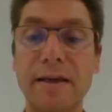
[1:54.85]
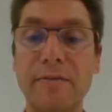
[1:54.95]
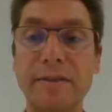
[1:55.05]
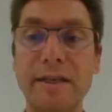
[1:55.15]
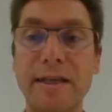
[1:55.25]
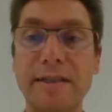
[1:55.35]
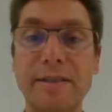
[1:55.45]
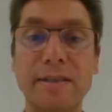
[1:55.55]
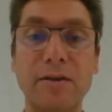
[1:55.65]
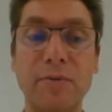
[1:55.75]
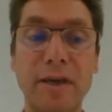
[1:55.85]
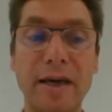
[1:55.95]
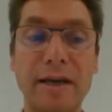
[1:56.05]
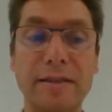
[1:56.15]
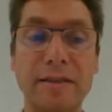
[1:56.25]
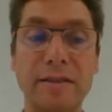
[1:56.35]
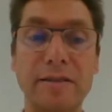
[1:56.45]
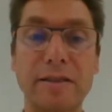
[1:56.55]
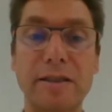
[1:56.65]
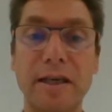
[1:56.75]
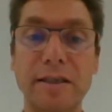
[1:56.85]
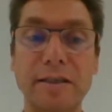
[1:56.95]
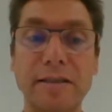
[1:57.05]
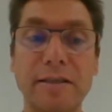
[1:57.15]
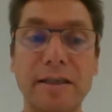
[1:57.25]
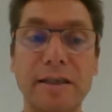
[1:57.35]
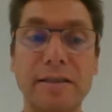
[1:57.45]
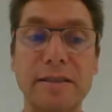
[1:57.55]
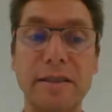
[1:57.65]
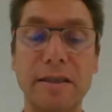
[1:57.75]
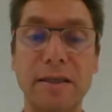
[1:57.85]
Nevertheless, we had the challenge that